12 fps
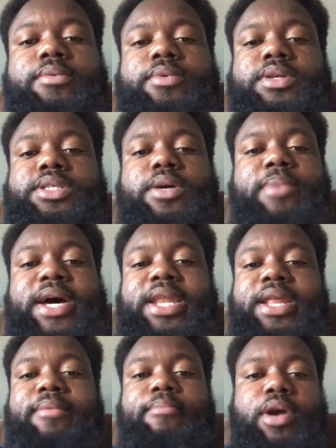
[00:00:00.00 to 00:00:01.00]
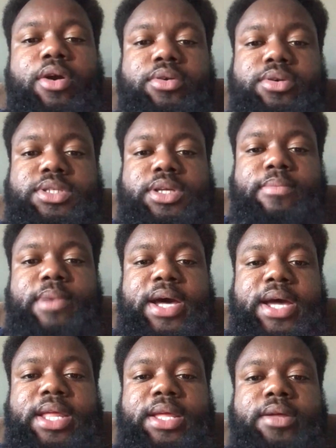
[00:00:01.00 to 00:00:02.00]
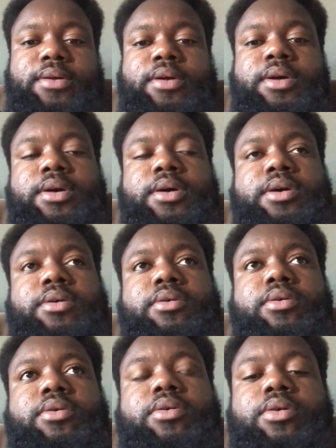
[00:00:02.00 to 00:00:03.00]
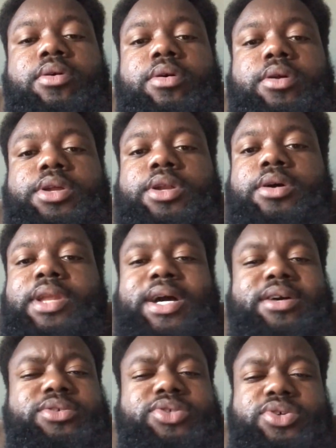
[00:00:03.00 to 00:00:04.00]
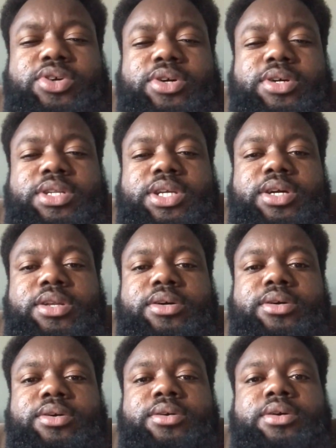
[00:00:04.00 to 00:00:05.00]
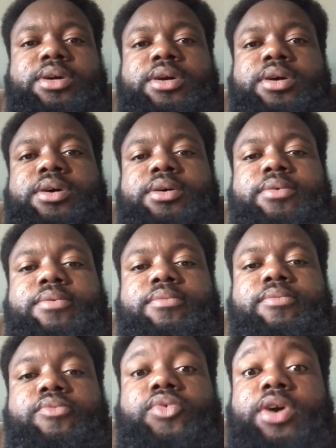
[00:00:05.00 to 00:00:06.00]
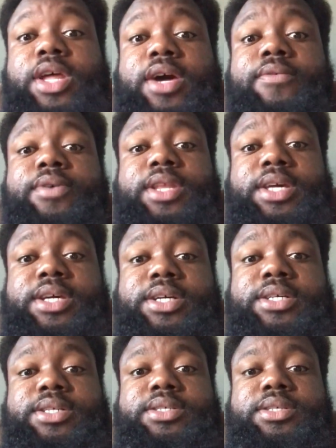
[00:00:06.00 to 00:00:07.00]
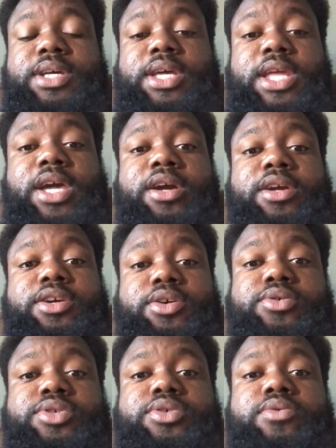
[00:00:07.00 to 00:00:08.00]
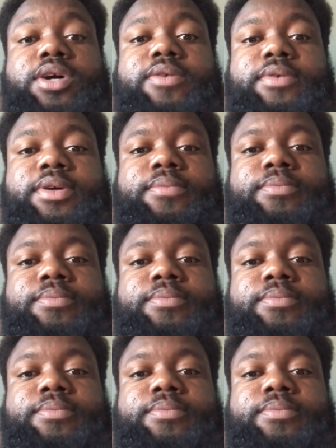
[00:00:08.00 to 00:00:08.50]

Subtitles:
somebody that murdered somebody, or like a drug dealer, whatever it is, and they accuse you of it.